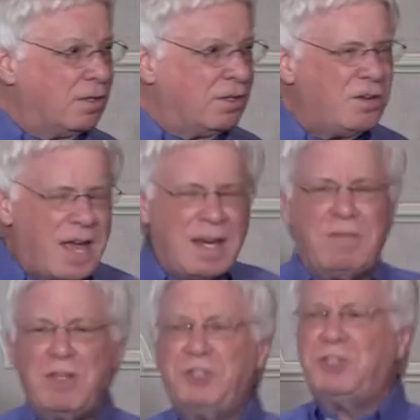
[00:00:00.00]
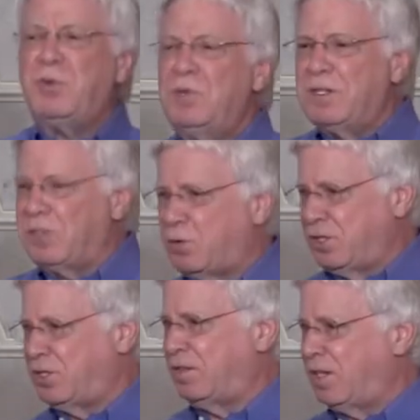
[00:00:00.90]
You're not even doing the
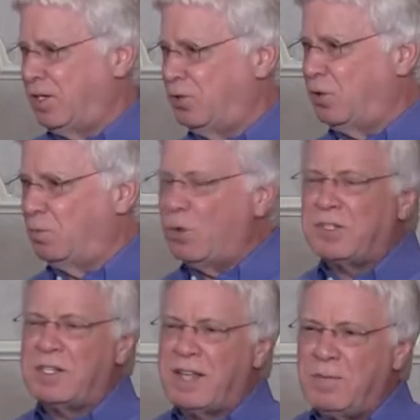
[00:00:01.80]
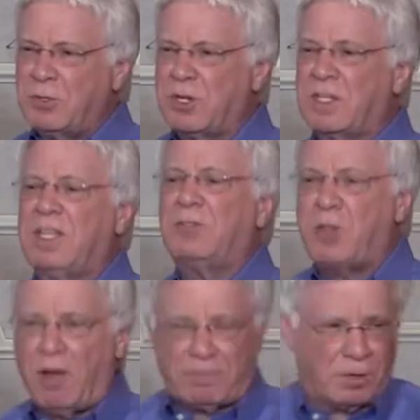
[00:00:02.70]
Christian thing you do. Most of the time, those are guilt
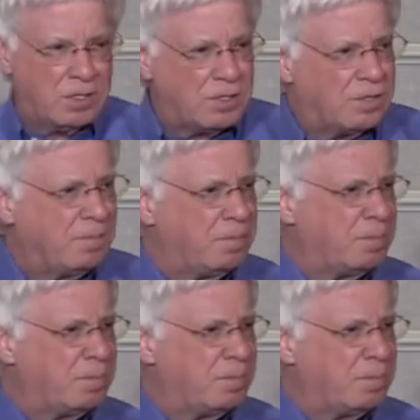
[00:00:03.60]
offerings.